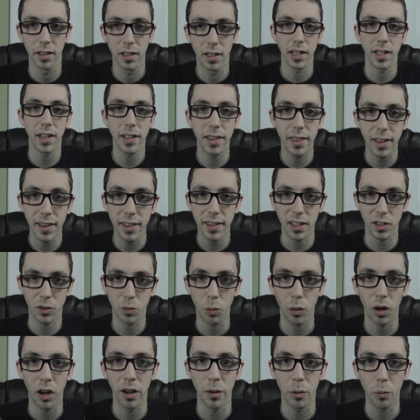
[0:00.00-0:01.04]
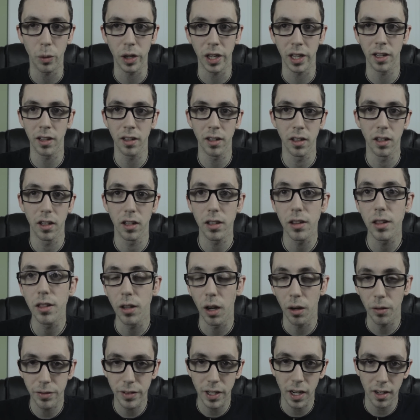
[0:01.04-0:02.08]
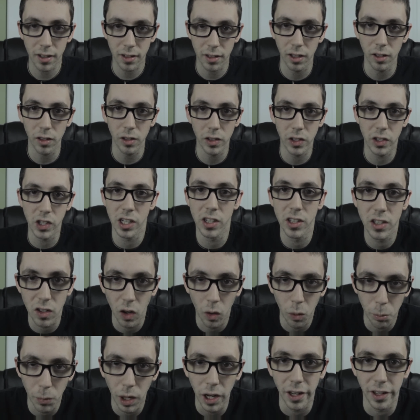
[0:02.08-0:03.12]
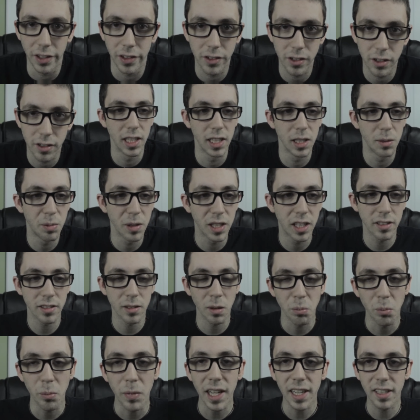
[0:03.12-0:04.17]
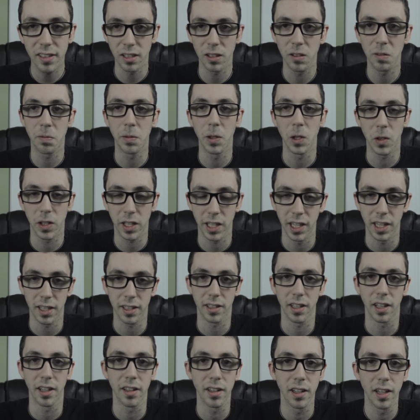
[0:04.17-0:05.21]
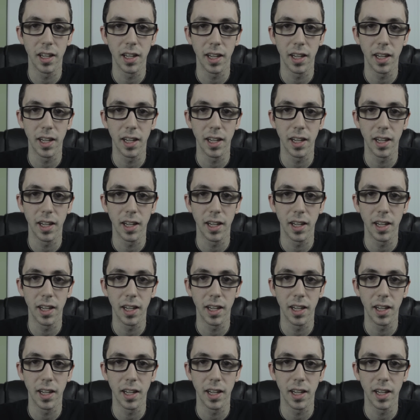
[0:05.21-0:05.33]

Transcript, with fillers: And I think that's why we love technology so much, is because it makes us feel connected